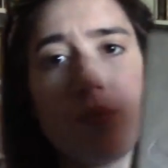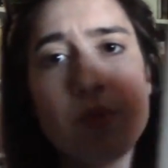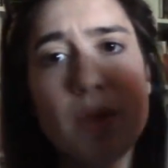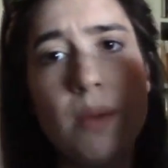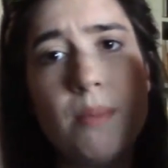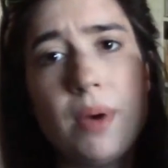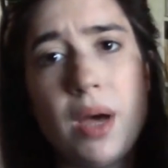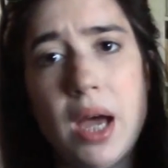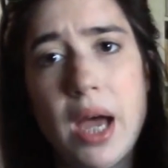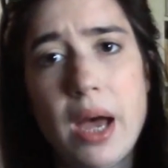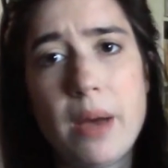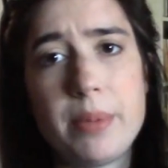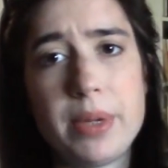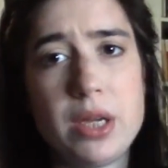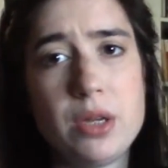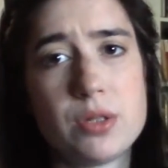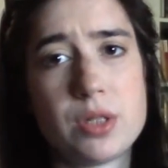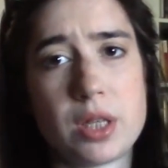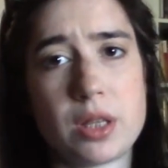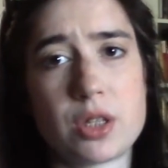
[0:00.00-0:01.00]
But I'll be
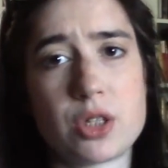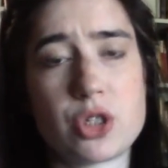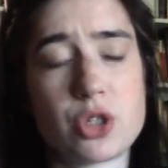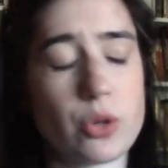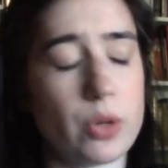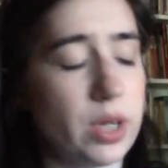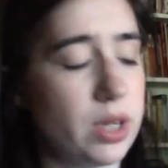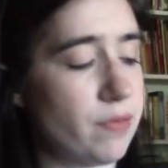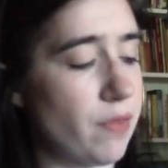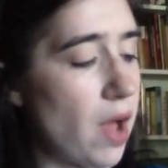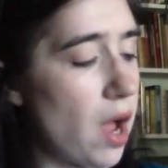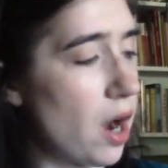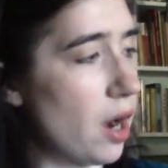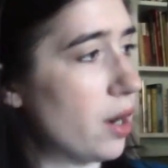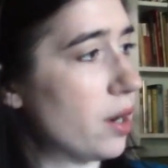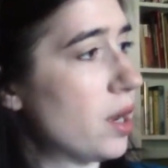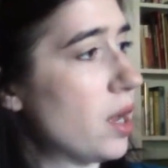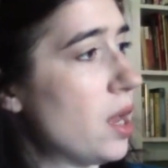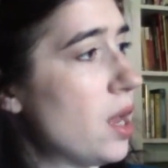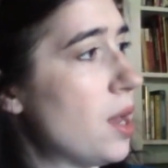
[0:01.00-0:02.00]
using The Story of
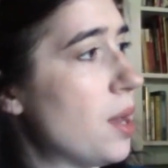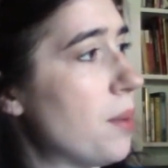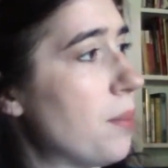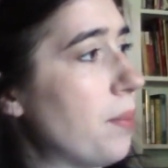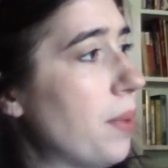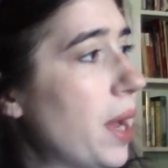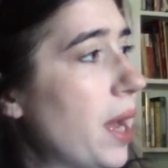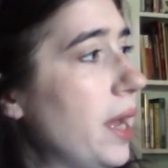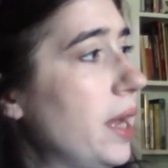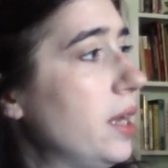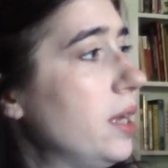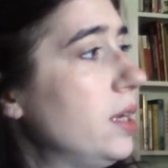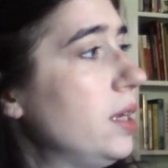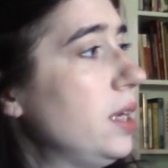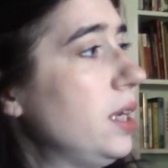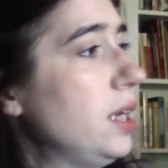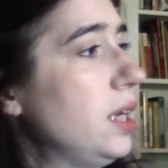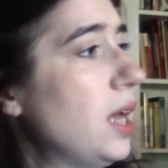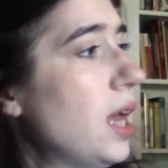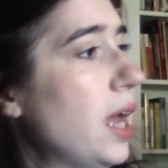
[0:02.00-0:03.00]
Art by
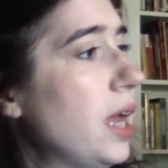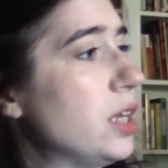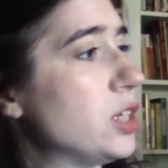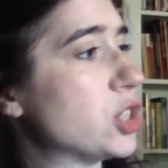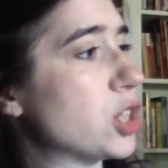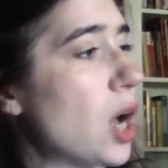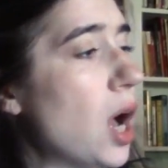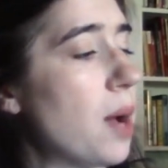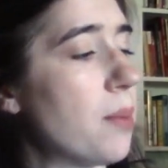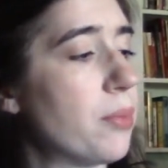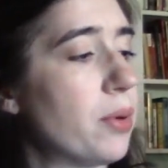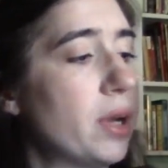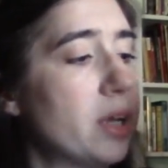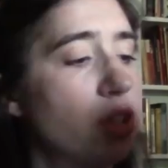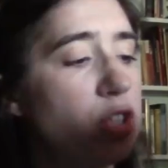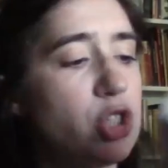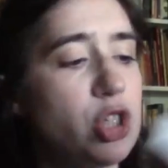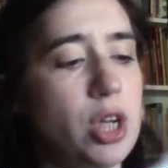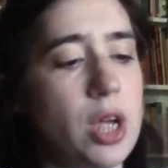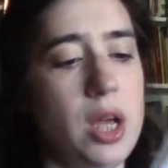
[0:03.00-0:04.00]
E H
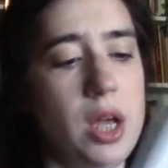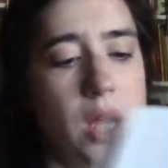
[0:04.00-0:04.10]
Gombrich,